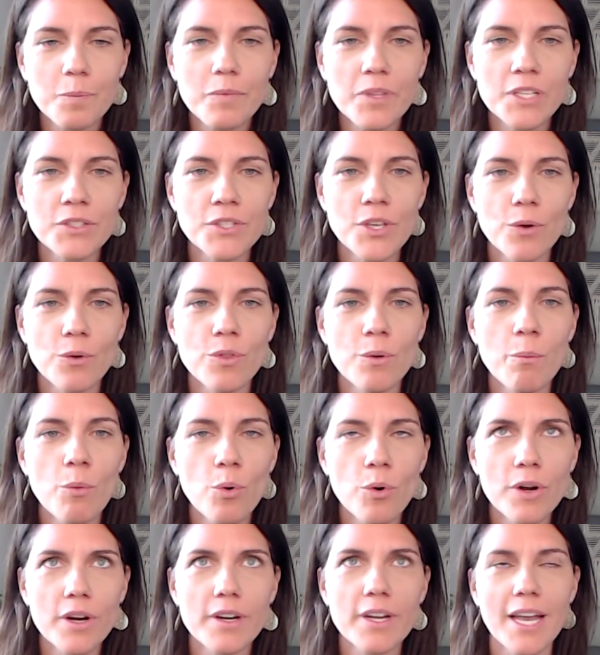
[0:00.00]
So the
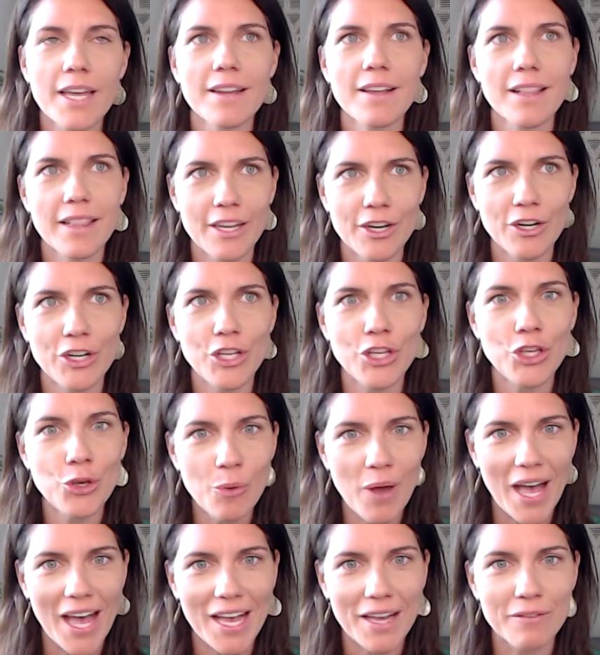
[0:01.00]
more kind of clarity you
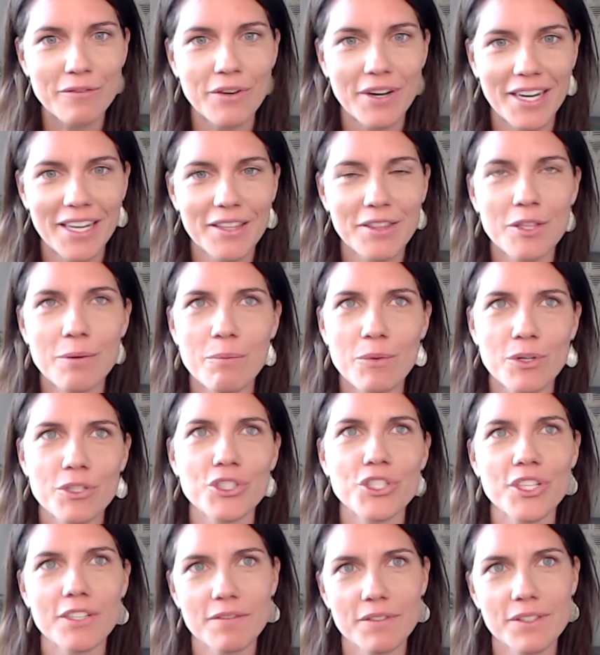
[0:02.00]
have, right, the more
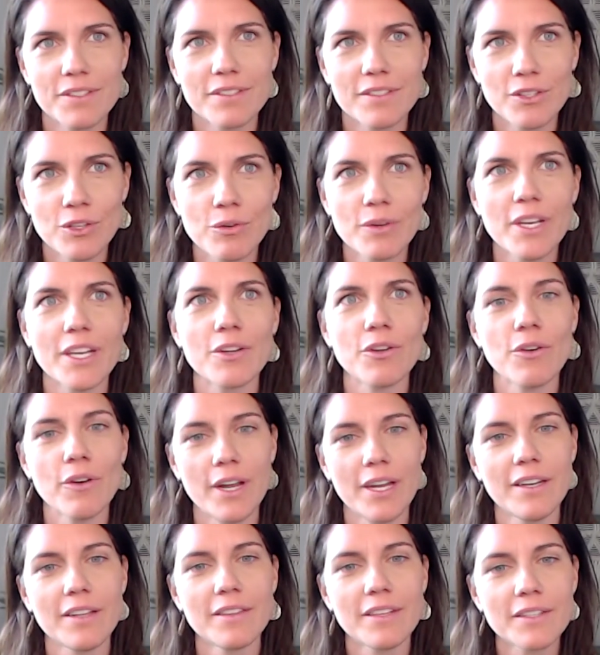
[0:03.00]
shifts you can
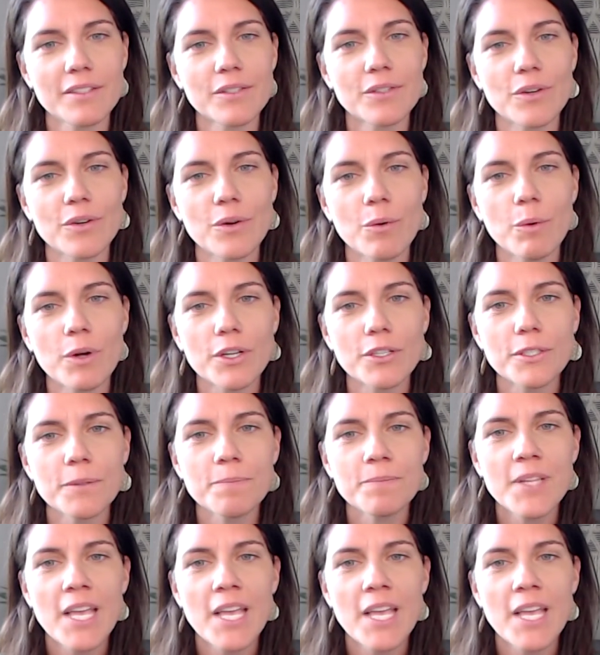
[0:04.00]
create in the external world.